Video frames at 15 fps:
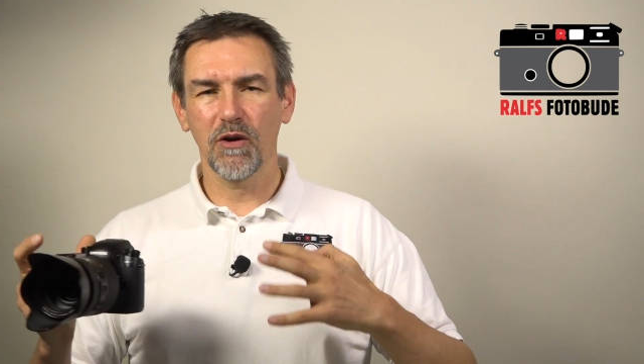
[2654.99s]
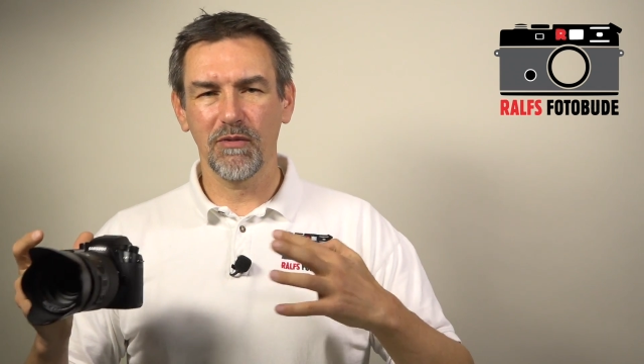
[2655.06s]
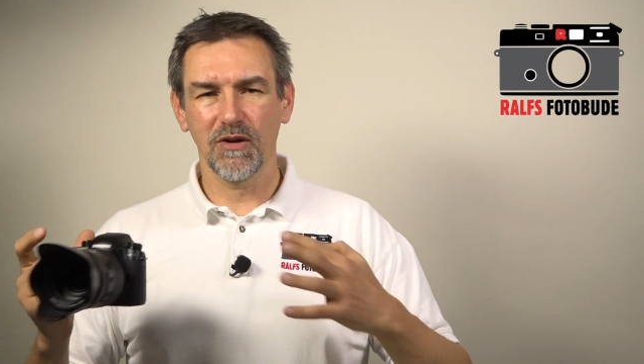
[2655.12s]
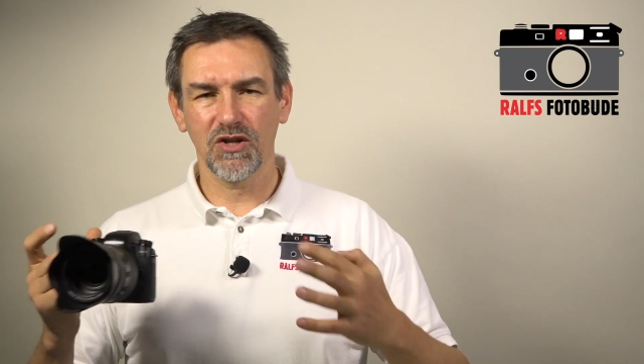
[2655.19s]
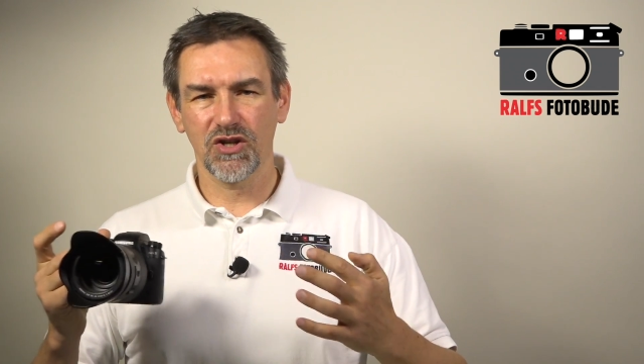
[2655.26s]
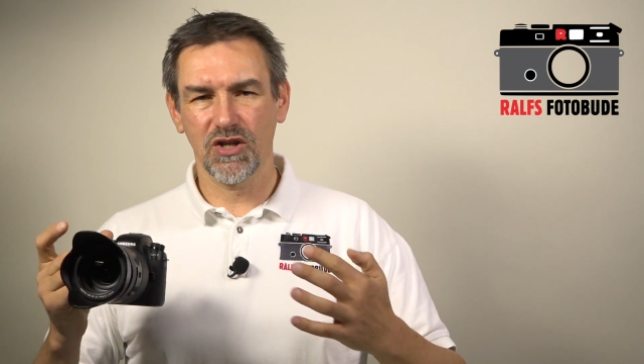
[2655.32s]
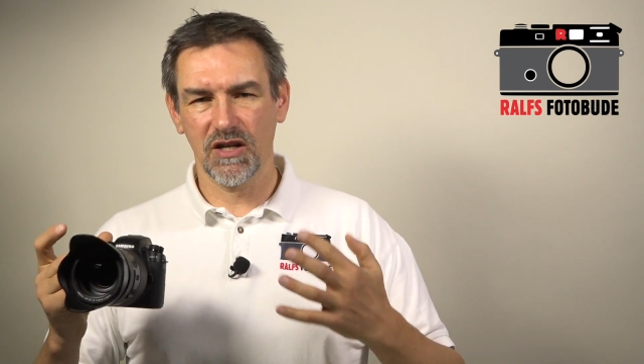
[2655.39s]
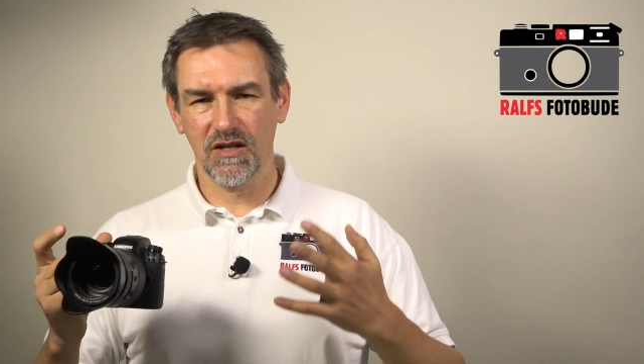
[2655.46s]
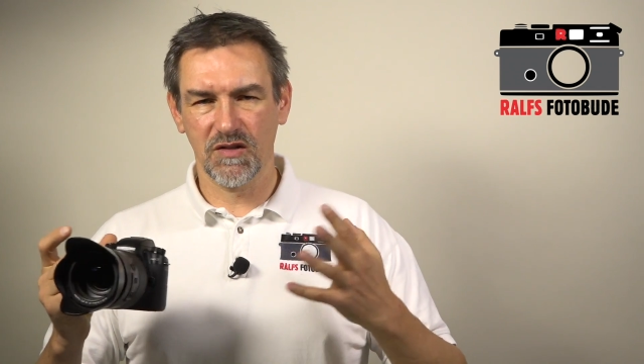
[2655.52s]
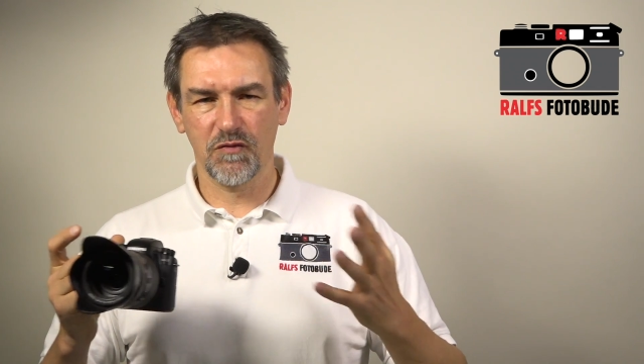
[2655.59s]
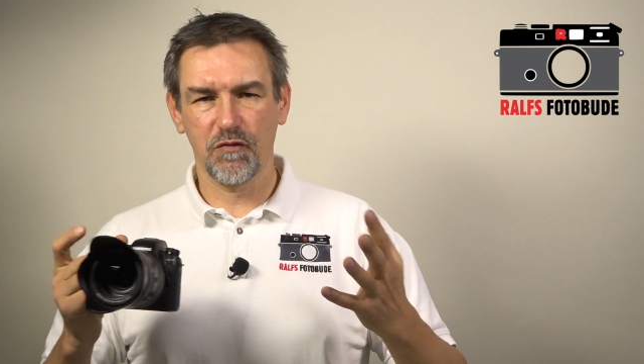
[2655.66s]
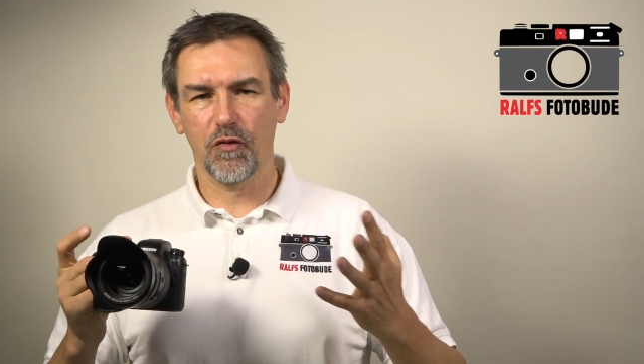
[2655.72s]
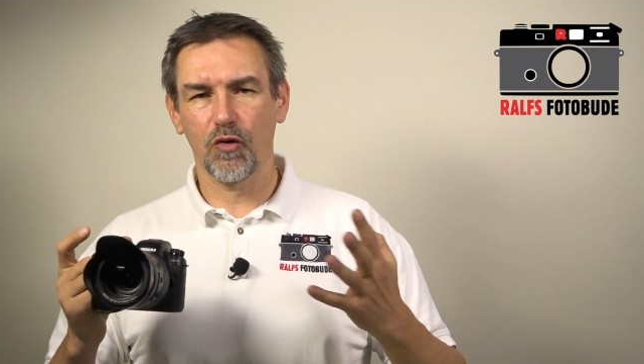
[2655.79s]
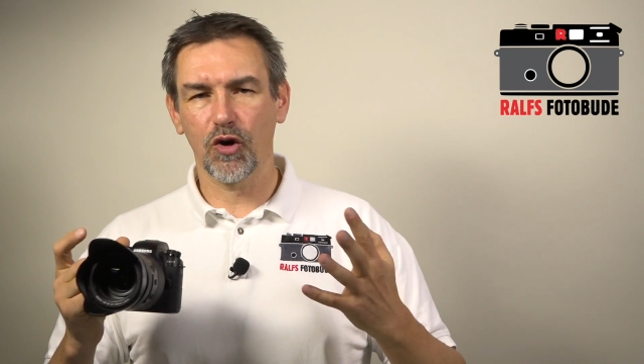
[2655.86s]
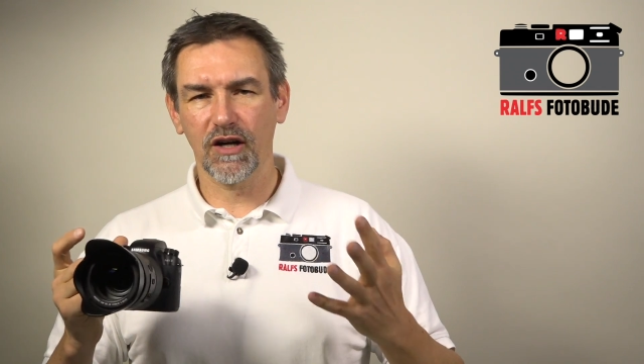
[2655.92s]
which is
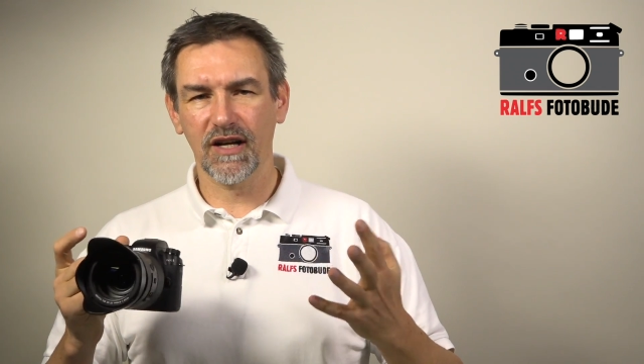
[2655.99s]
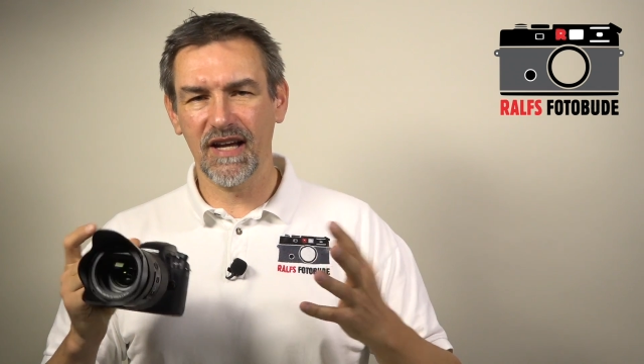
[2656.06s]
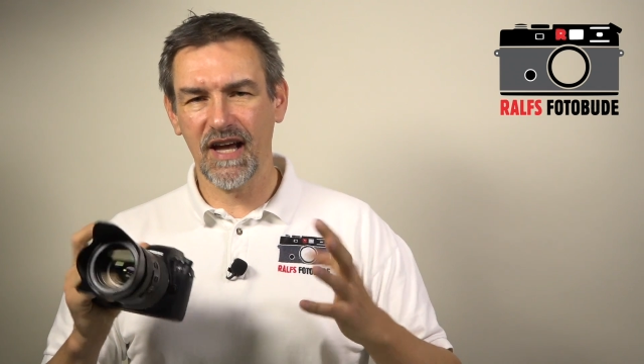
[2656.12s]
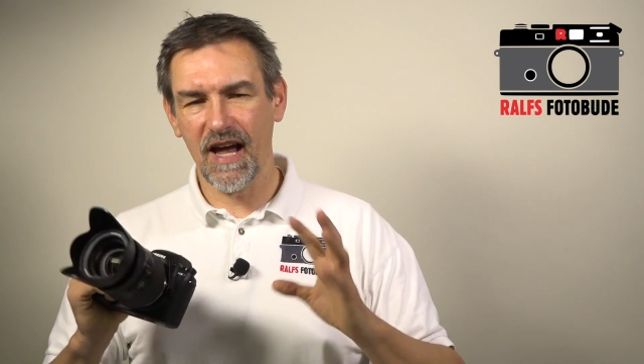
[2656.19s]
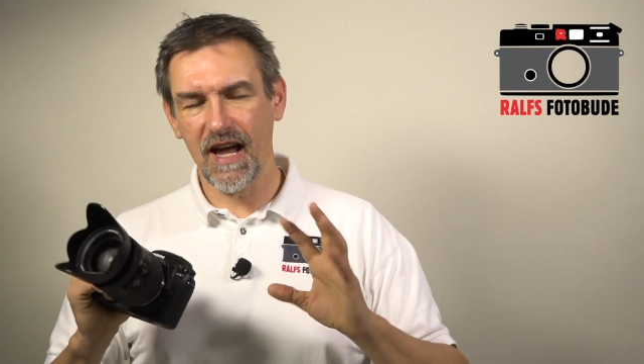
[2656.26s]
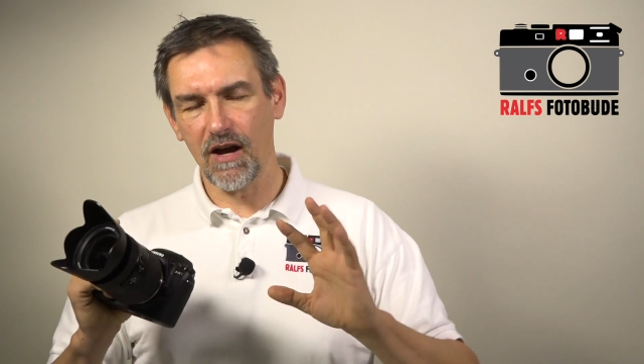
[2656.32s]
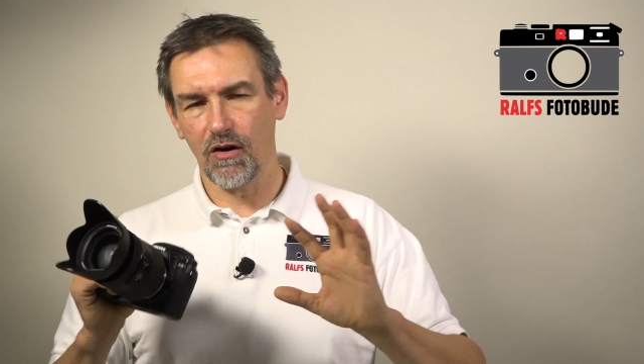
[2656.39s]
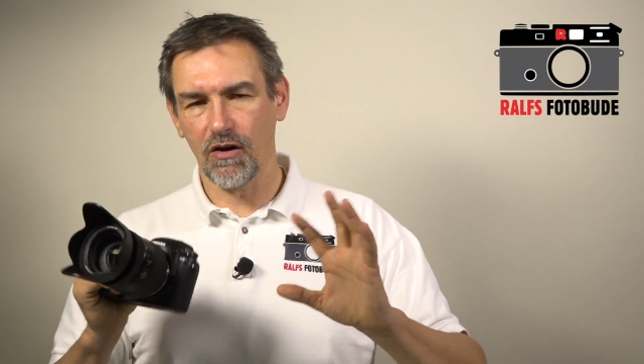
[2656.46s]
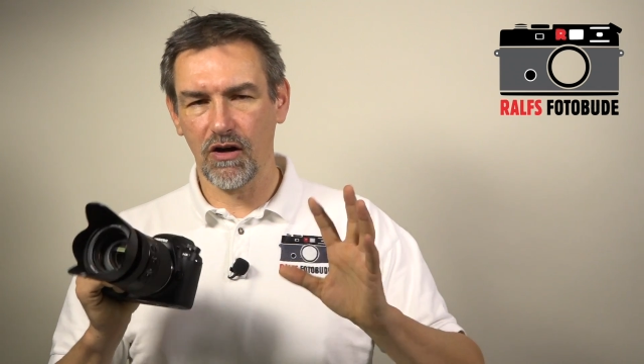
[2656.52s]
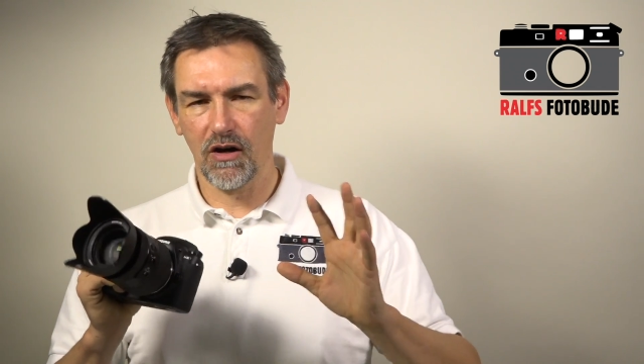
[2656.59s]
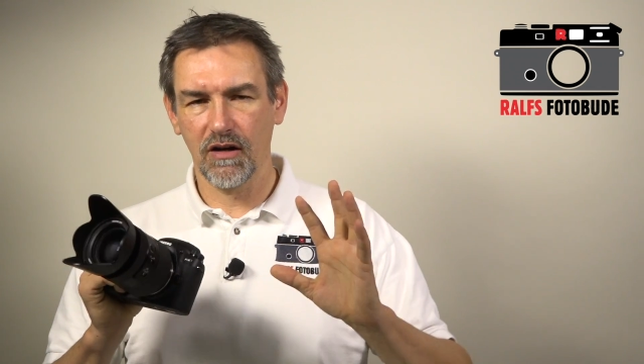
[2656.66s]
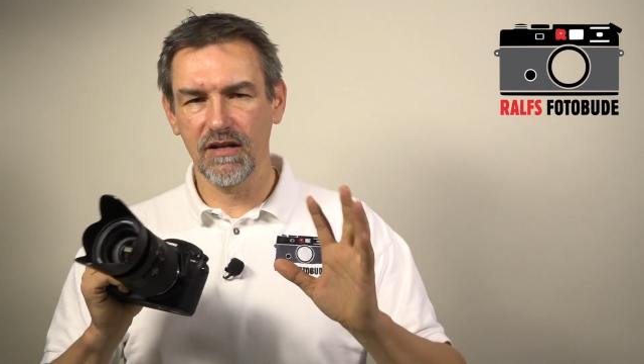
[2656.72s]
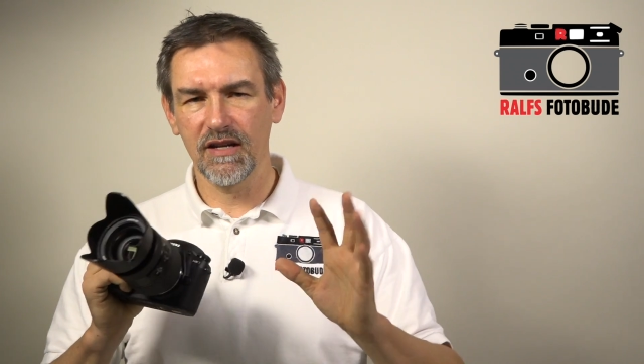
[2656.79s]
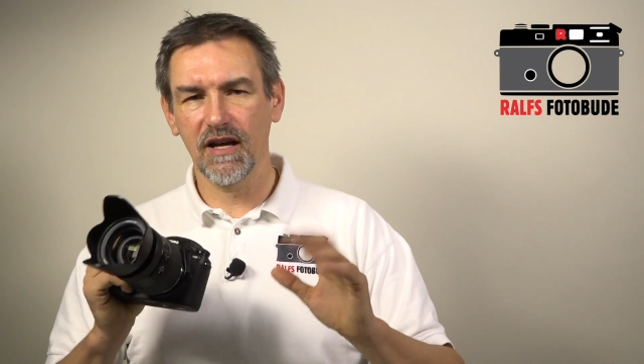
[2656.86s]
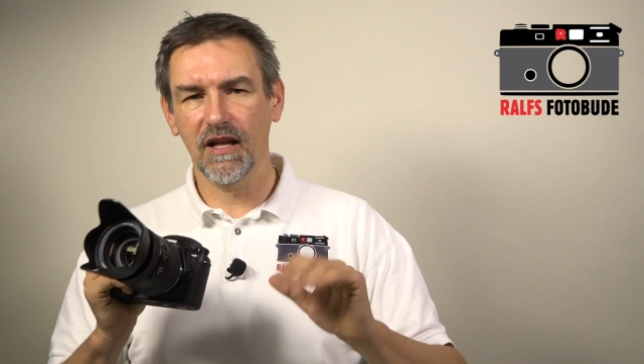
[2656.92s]
4K
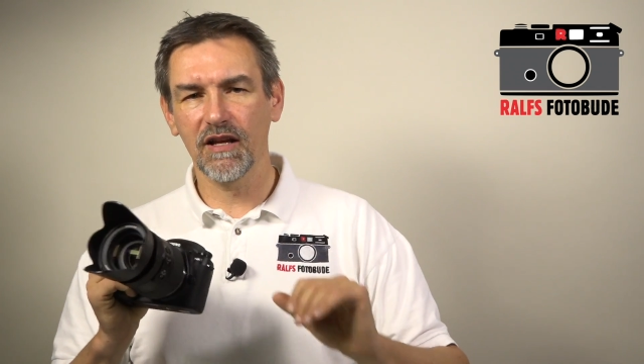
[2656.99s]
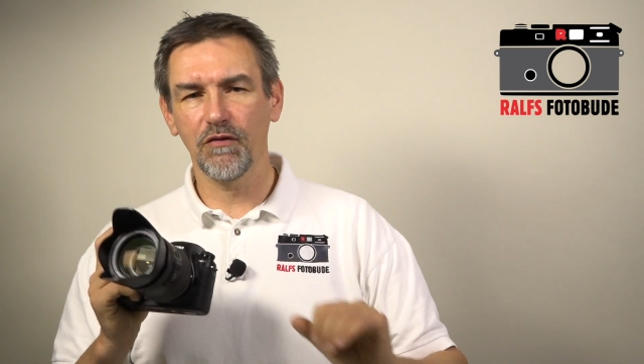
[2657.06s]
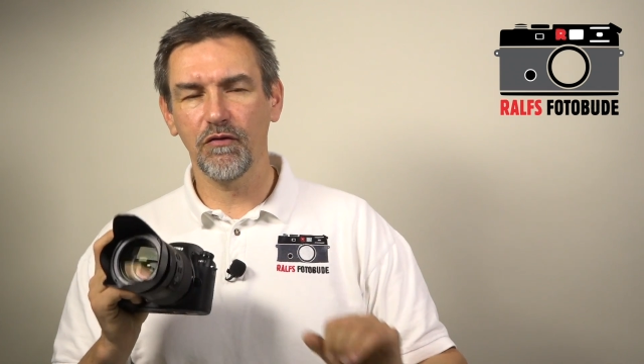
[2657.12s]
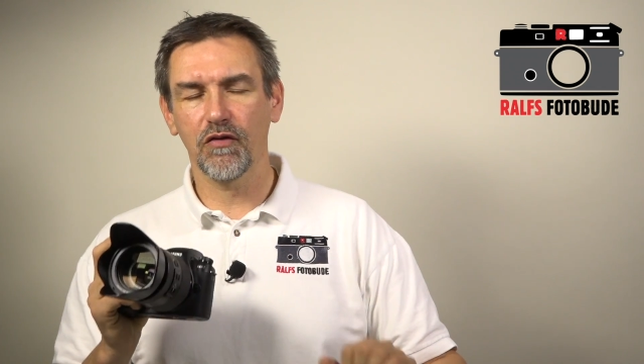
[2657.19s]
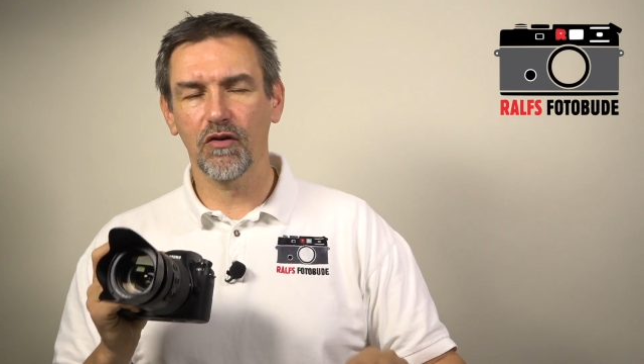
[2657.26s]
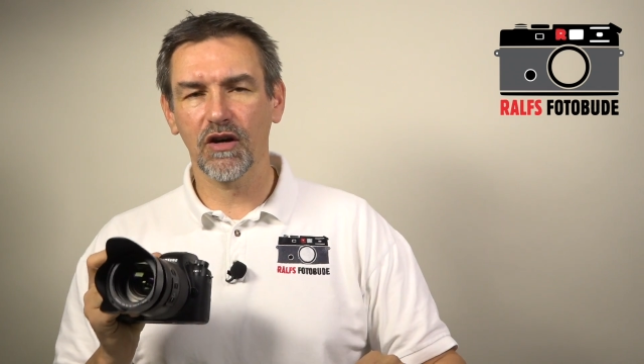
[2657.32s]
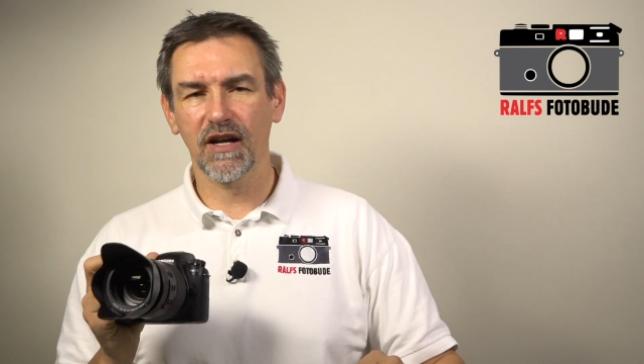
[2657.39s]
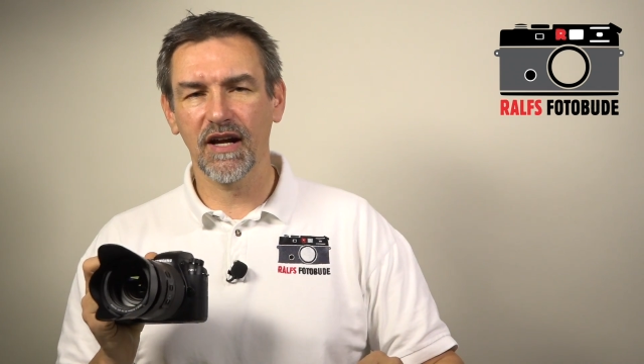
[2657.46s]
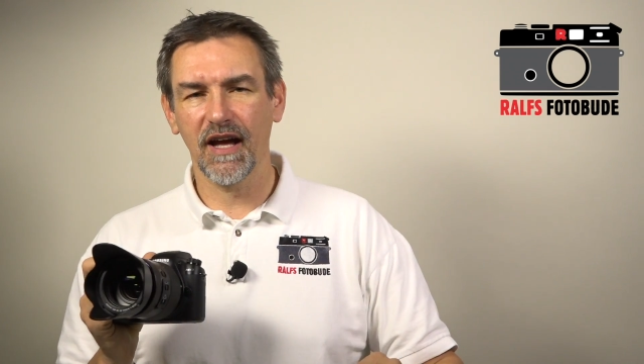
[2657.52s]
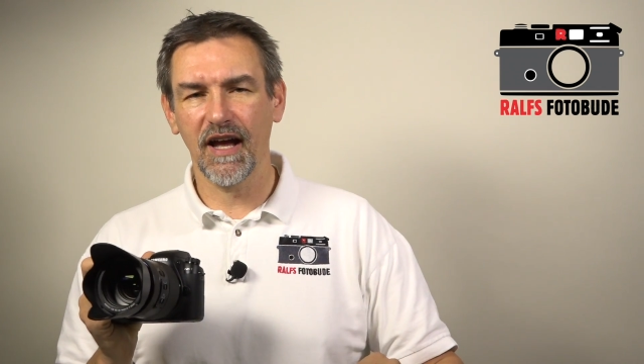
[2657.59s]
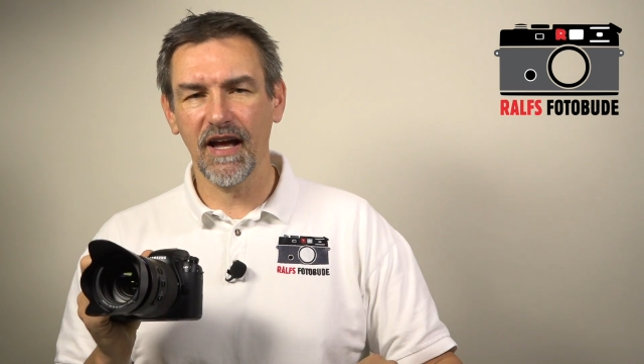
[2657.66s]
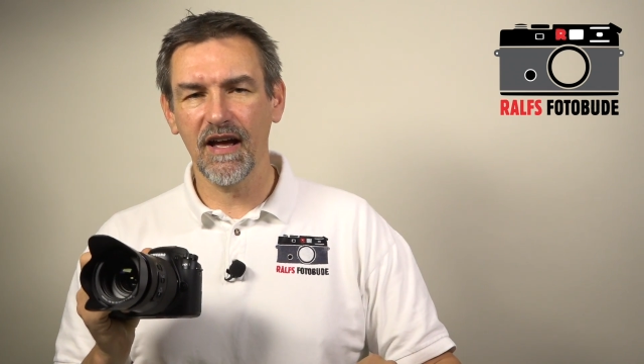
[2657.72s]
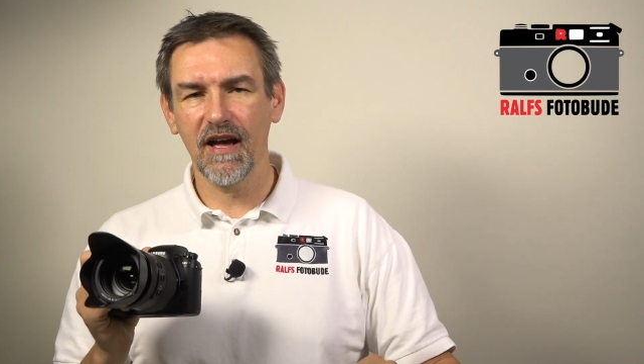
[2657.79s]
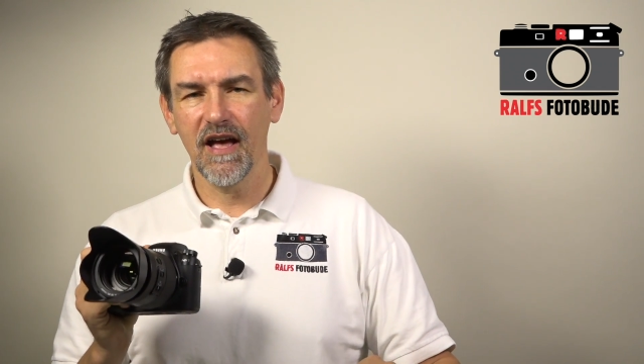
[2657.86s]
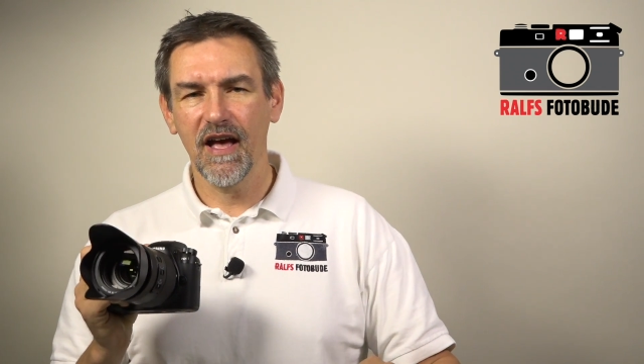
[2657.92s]
or nearly
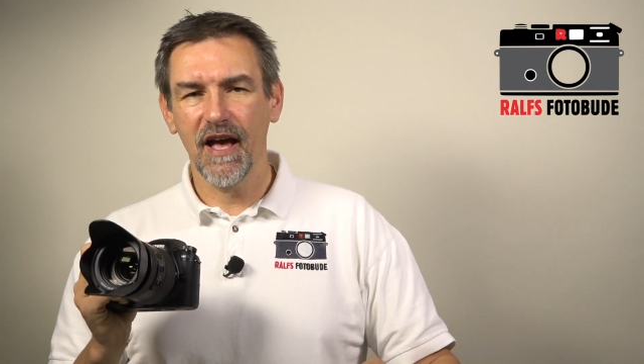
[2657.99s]
4K.